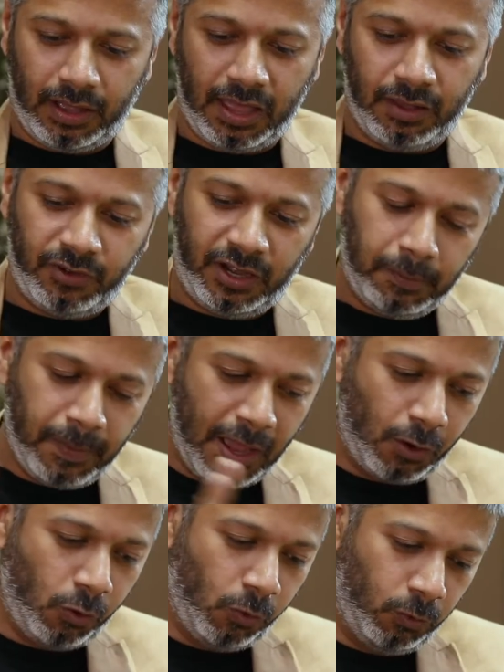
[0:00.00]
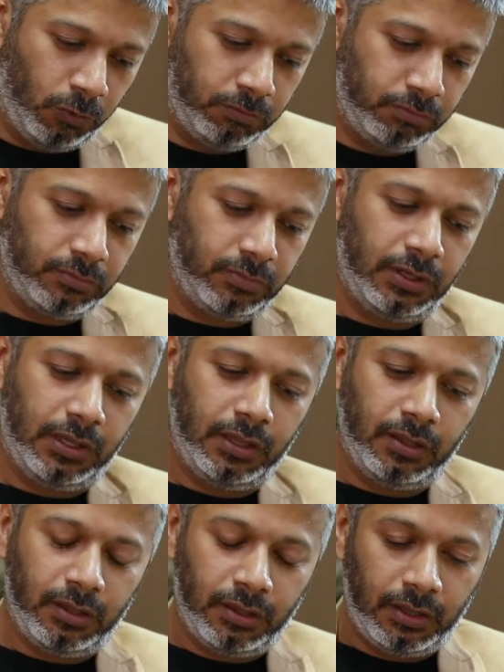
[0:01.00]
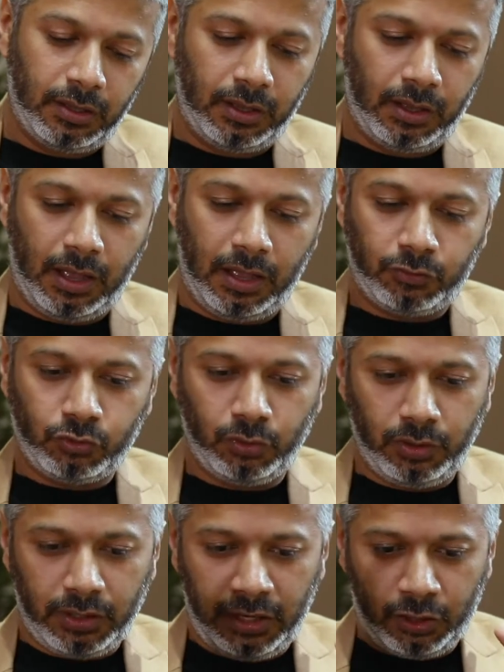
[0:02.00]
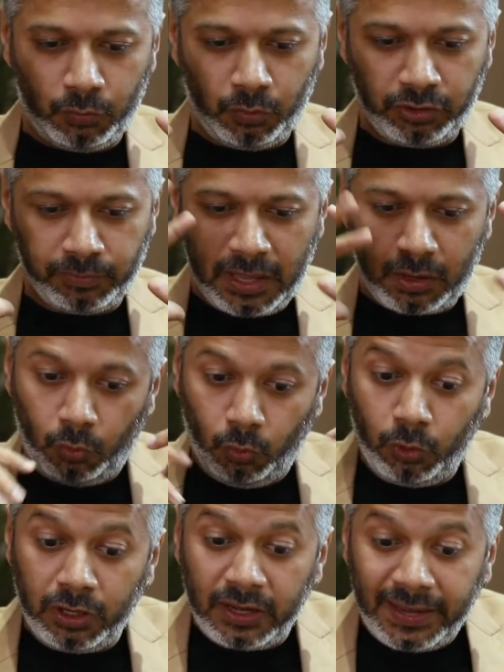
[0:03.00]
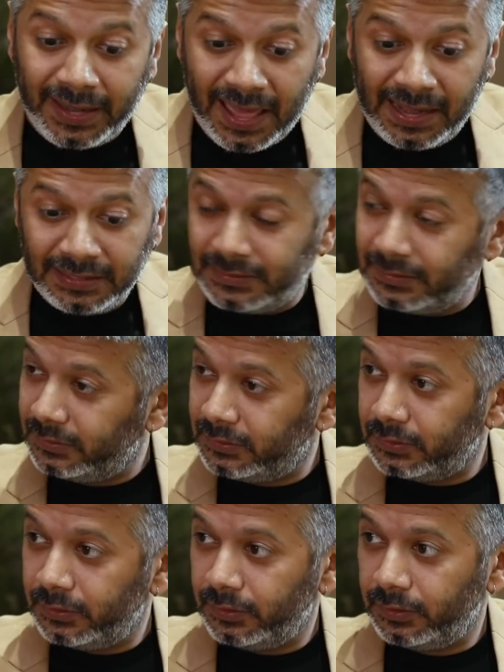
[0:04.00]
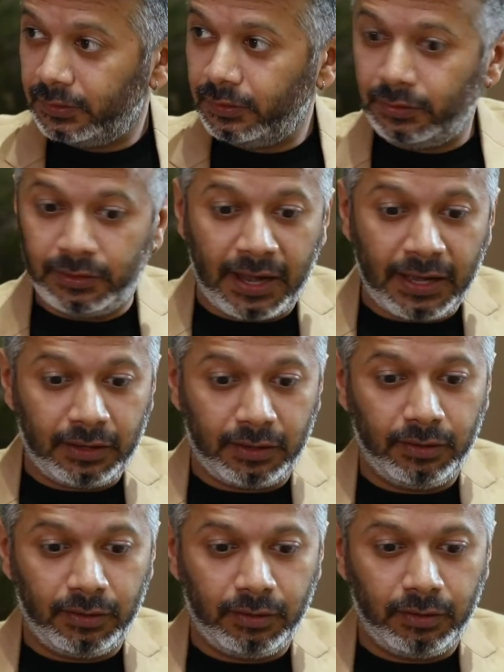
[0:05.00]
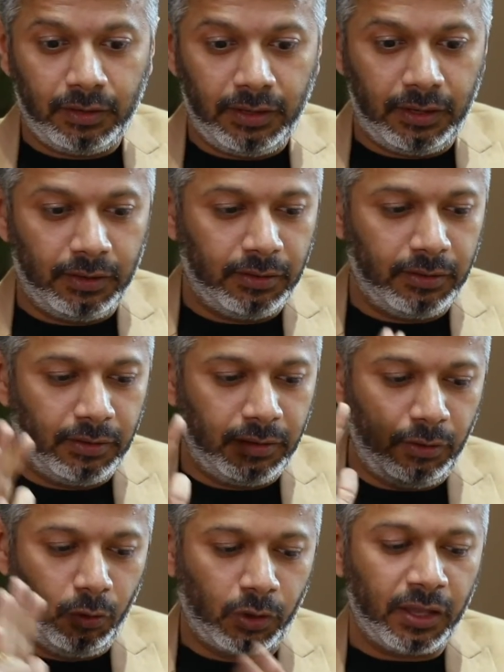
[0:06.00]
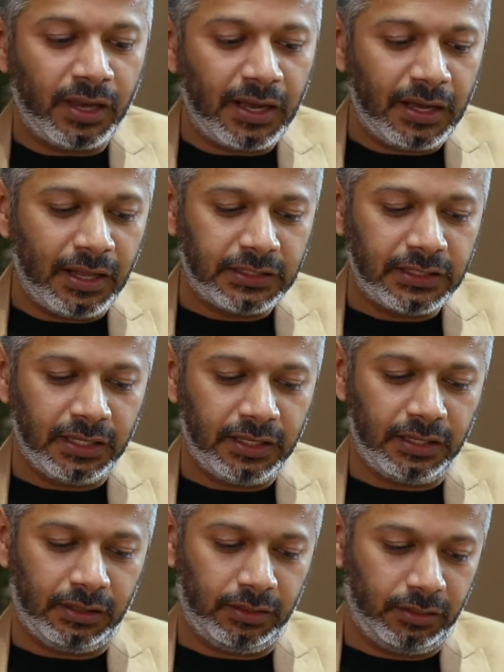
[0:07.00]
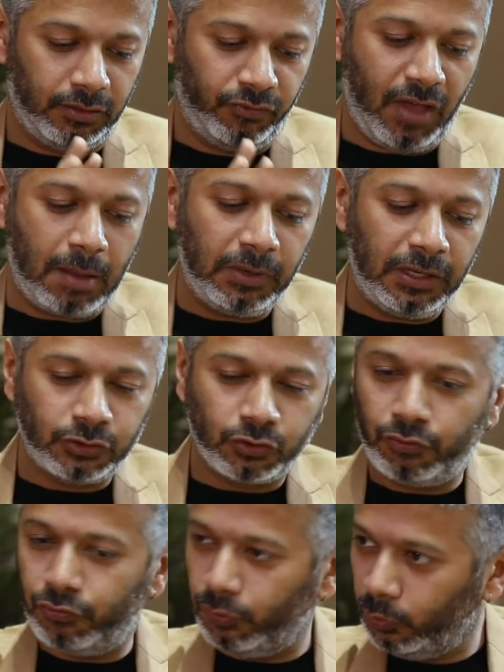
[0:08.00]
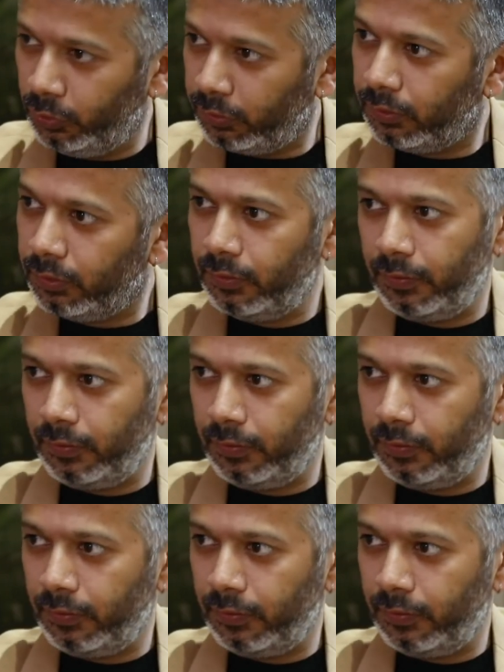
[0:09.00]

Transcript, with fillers: I went back home. So it was my own analysis that looking at Naksha that the families of four,